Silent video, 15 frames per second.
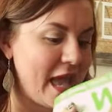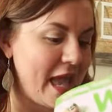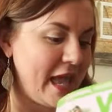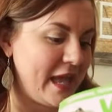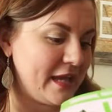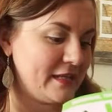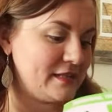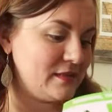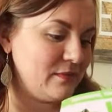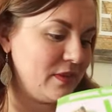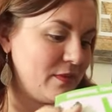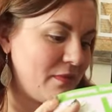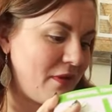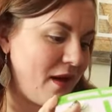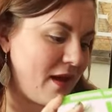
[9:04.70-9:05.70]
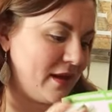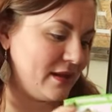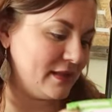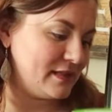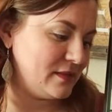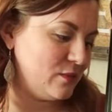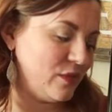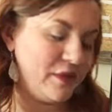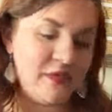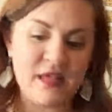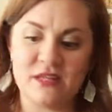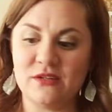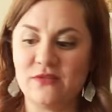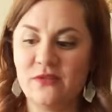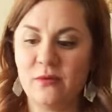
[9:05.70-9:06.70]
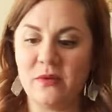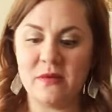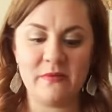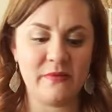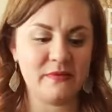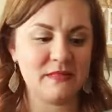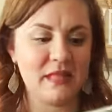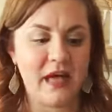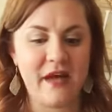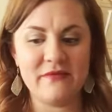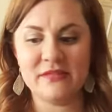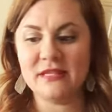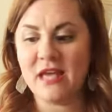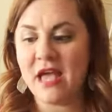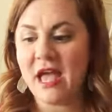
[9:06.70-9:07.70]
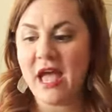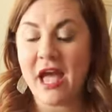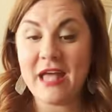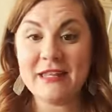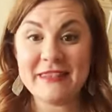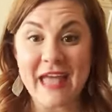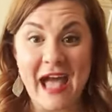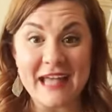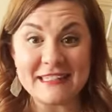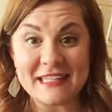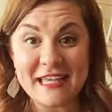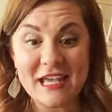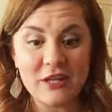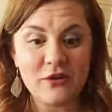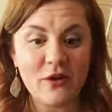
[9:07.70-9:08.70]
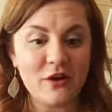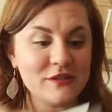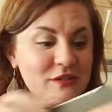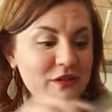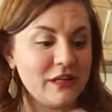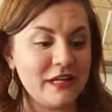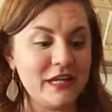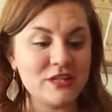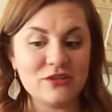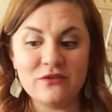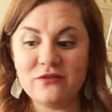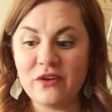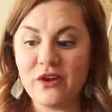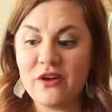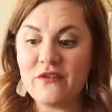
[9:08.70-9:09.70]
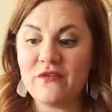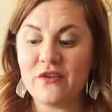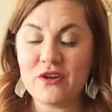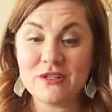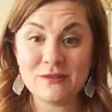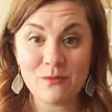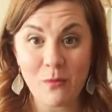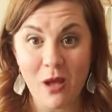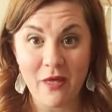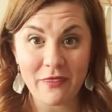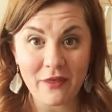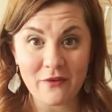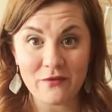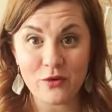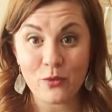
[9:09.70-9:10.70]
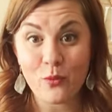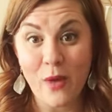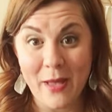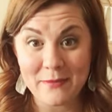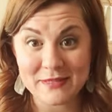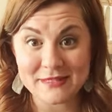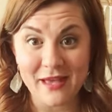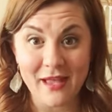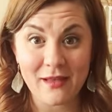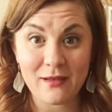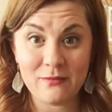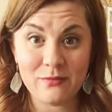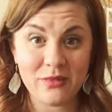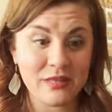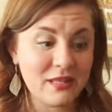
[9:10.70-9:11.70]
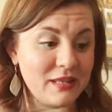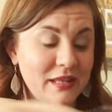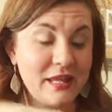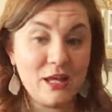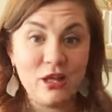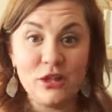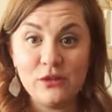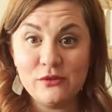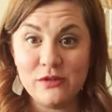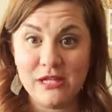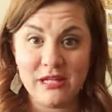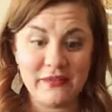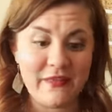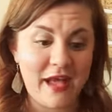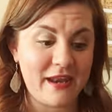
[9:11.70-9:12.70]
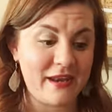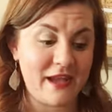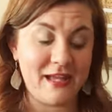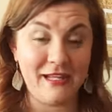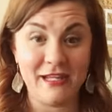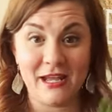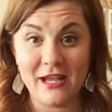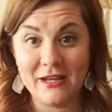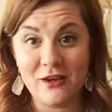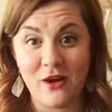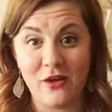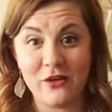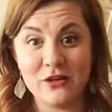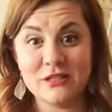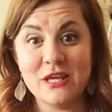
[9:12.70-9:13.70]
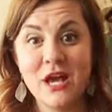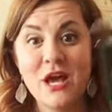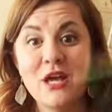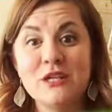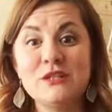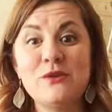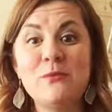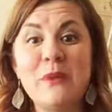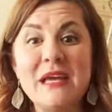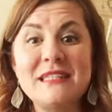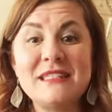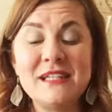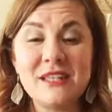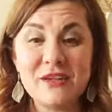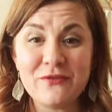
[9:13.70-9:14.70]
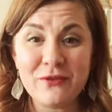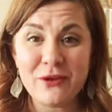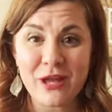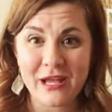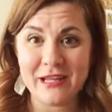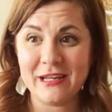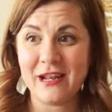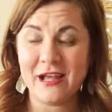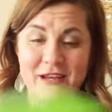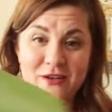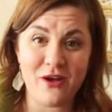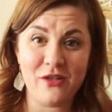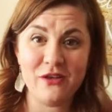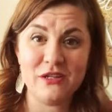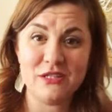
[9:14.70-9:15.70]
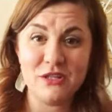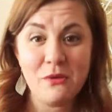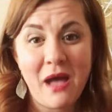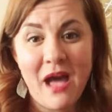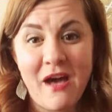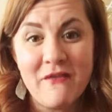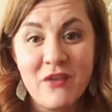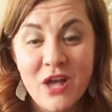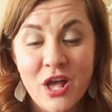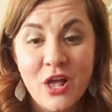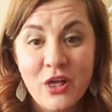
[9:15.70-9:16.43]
and some of the products and what they do for people's lives. And that's it. You're also gonna get your very first month of your website completely included in that $99. So basically for $99, you have